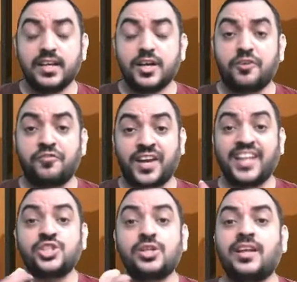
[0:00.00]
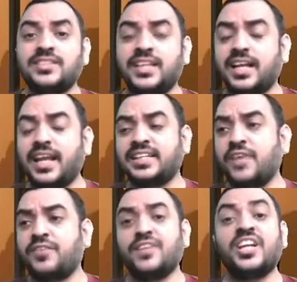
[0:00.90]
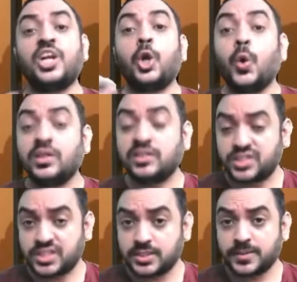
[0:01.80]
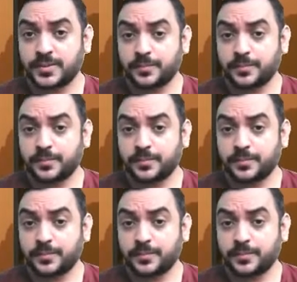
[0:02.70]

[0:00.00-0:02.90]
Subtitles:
A financial asset, like they have given loans,